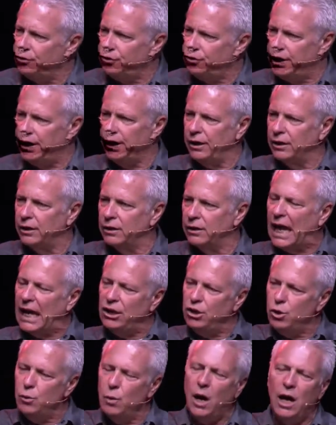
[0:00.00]
here and
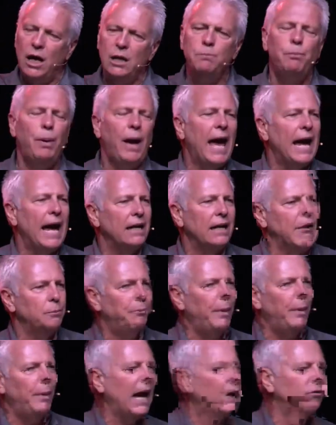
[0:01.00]
you unpack the
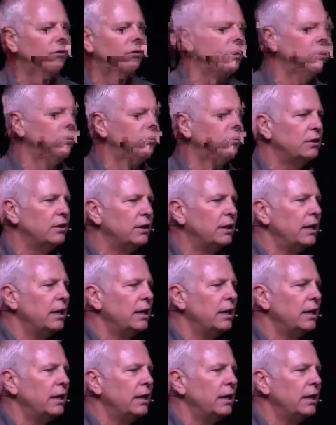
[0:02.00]
passage,